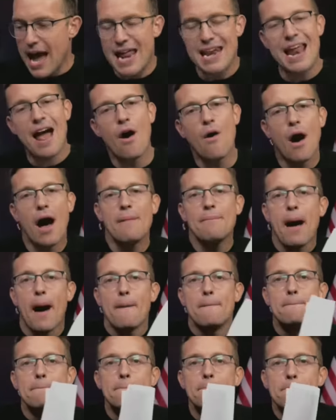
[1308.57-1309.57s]
And now I'm
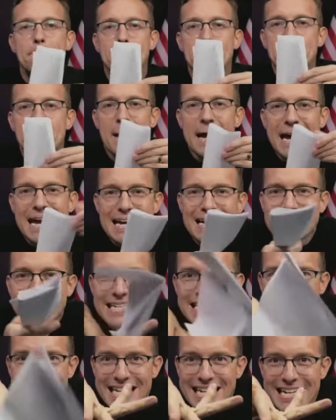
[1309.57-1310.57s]

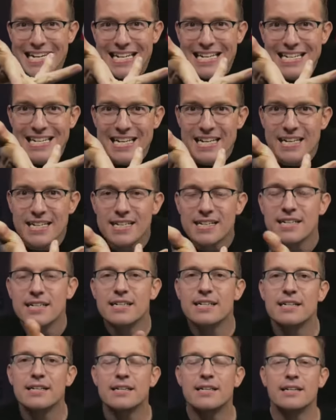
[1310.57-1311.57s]
mailing it in
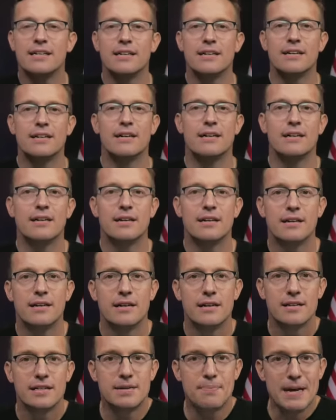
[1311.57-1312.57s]

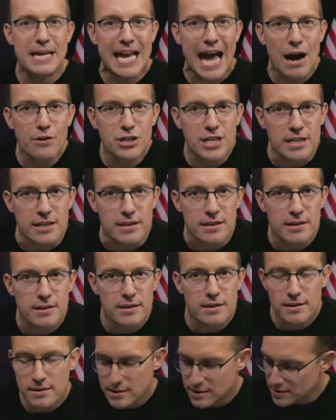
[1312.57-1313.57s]
to be counted.
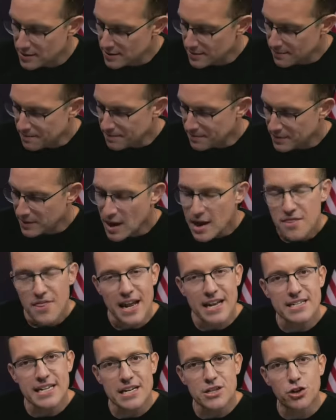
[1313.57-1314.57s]

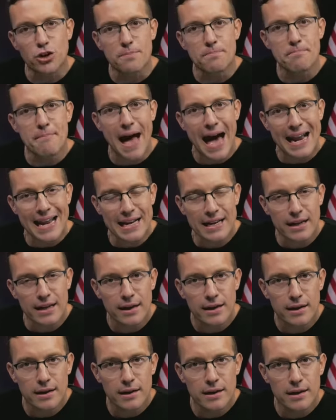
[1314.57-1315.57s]
That is a dramatic